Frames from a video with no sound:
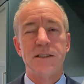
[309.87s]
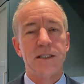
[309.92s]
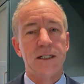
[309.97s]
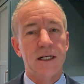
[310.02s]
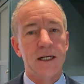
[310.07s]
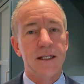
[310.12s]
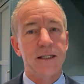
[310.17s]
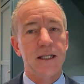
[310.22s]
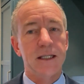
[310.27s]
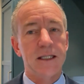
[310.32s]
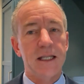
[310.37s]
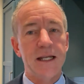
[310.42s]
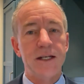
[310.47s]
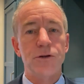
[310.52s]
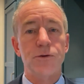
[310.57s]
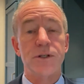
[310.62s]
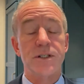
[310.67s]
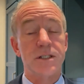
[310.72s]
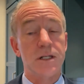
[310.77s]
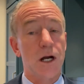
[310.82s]
the
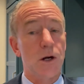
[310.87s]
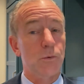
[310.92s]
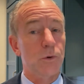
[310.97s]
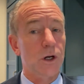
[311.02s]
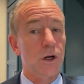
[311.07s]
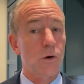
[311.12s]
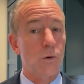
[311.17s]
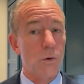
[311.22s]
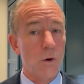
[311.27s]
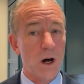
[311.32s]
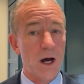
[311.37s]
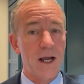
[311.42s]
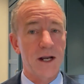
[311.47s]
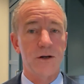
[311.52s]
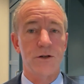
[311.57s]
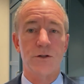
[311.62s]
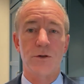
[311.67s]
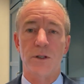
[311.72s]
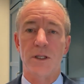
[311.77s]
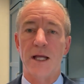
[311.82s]
lender is not
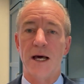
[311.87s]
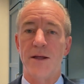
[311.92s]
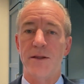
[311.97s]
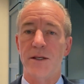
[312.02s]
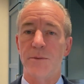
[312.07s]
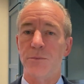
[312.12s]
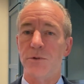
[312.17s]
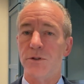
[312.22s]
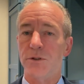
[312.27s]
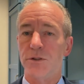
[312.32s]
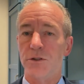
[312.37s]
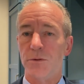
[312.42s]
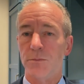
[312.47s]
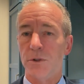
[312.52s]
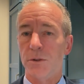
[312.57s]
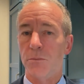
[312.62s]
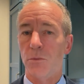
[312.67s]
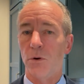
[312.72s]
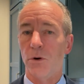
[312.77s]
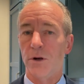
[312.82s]
required to allow them to assume
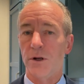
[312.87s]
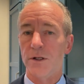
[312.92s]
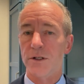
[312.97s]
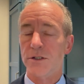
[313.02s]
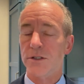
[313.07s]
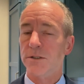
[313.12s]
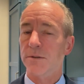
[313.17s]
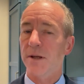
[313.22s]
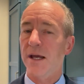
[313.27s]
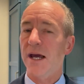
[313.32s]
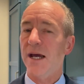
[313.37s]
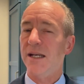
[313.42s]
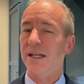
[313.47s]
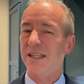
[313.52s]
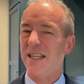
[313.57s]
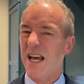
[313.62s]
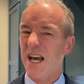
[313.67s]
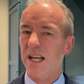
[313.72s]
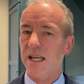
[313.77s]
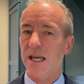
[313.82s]
the mortgage. And in
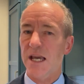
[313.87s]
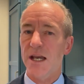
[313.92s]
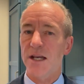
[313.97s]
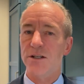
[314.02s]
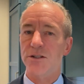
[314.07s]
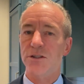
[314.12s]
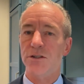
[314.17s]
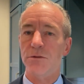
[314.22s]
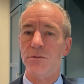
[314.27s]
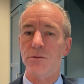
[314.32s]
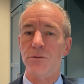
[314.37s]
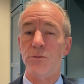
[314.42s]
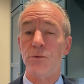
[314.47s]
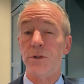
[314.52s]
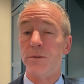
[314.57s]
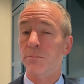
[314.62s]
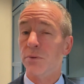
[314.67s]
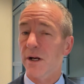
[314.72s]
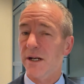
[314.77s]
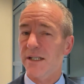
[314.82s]
that case, you
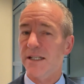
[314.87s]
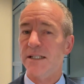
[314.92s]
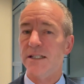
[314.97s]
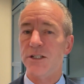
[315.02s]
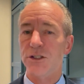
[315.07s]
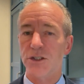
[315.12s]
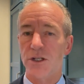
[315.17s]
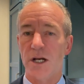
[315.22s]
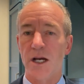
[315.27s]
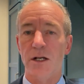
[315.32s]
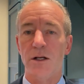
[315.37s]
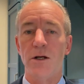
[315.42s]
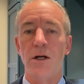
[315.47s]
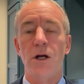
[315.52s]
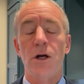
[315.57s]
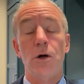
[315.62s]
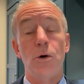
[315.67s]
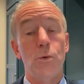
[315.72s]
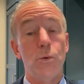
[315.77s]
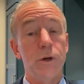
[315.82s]
would probably need to check
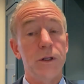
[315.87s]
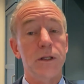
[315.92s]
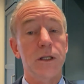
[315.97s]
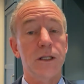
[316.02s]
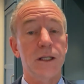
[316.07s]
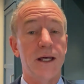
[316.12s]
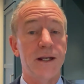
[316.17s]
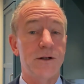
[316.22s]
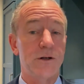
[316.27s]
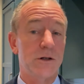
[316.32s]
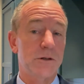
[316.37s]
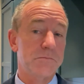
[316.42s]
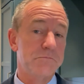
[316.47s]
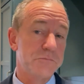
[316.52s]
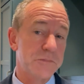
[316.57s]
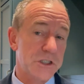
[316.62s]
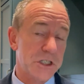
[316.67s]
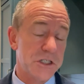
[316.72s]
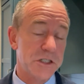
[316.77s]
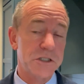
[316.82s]
with the lender
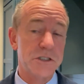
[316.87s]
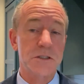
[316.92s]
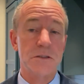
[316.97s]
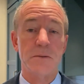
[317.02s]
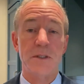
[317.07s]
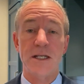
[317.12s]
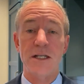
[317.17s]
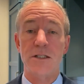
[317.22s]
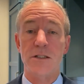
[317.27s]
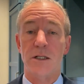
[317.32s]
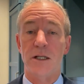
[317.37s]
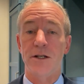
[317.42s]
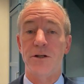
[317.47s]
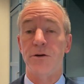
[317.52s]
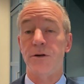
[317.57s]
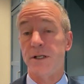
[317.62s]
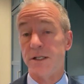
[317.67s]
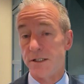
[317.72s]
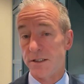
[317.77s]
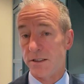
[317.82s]
since each
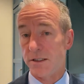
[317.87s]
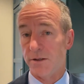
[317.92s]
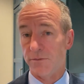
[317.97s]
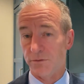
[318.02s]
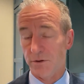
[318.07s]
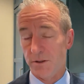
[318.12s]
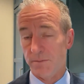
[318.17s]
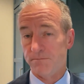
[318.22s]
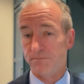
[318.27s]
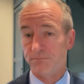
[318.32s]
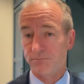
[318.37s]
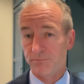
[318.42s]
lender is different.